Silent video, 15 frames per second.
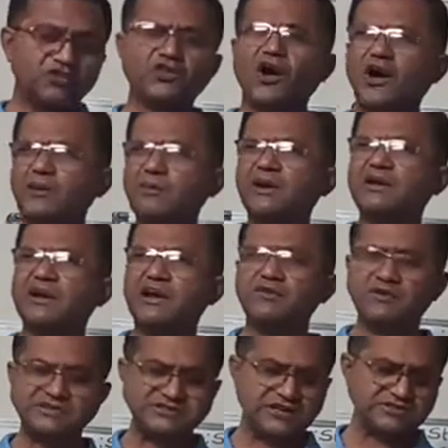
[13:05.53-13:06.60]
Normal
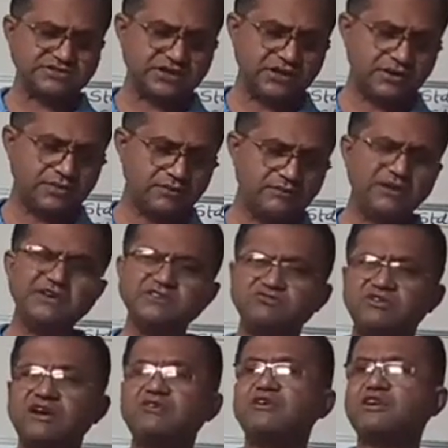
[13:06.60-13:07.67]
conversation,
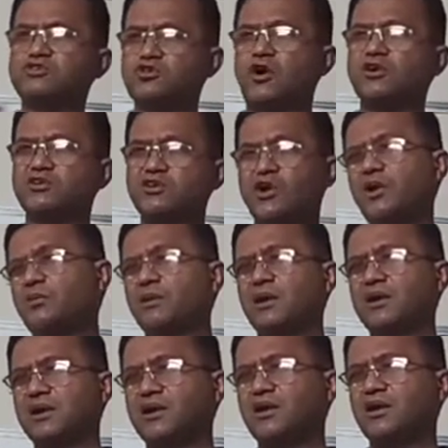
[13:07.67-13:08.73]
means when we talk
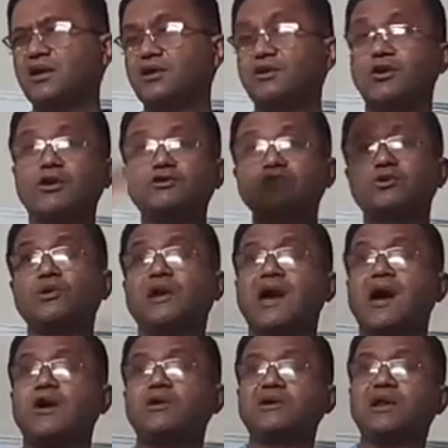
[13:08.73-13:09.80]
normally, not too
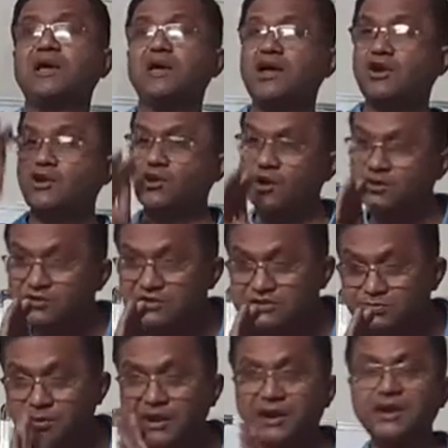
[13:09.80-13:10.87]
loudly, not
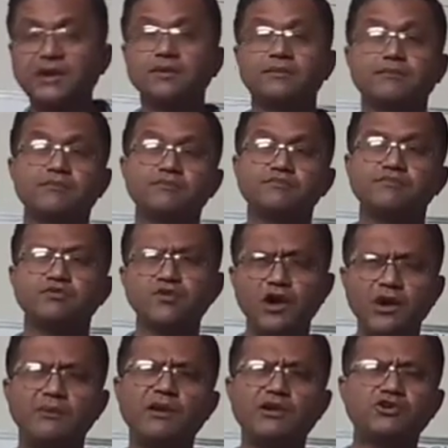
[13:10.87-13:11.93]
whispering,
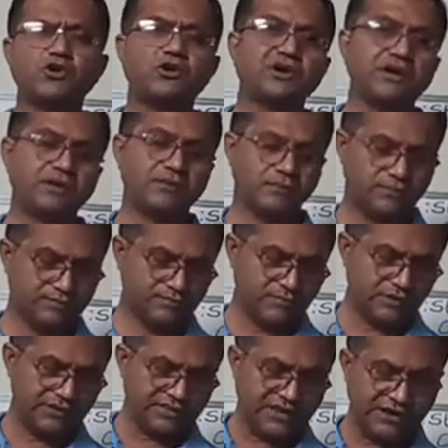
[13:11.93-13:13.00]
normal talking,
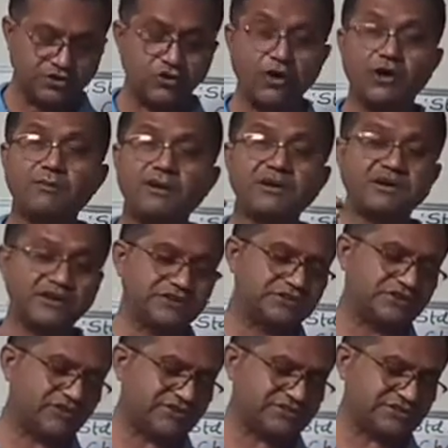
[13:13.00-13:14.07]
that normal
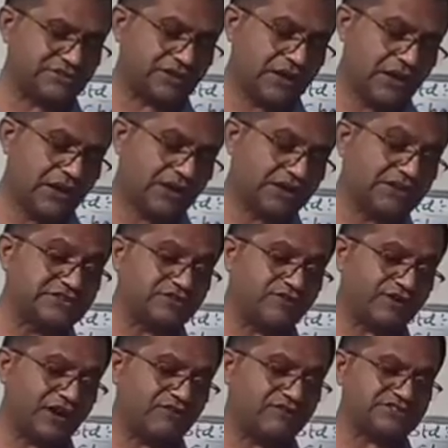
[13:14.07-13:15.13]

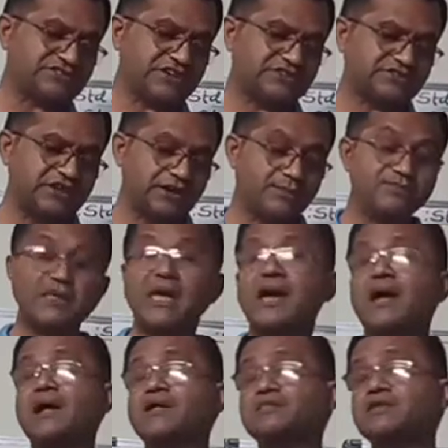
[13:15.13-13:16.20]
conversation
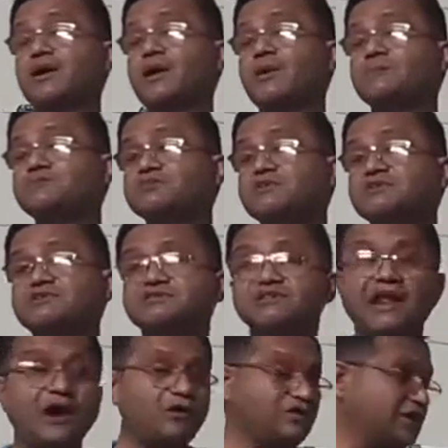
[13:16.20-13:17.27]
has the
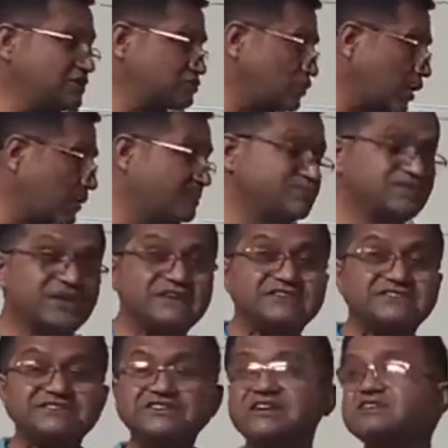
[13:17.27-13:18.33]
loudness of
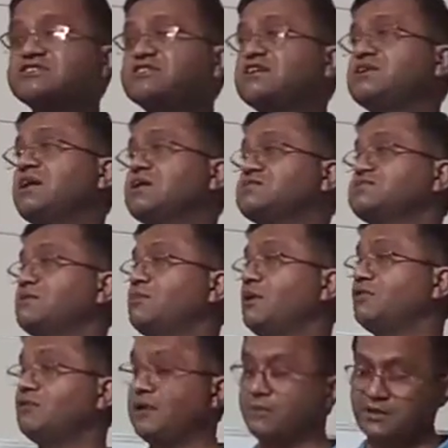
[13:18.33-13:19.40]
60
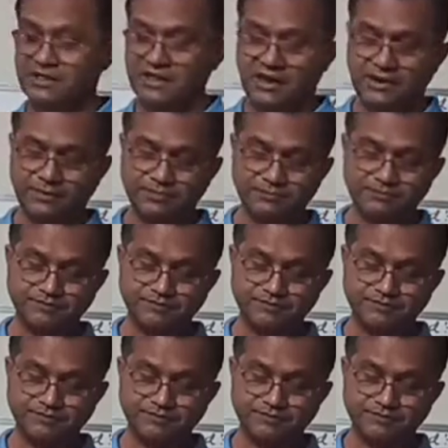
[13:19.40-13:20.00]
decibel will be there.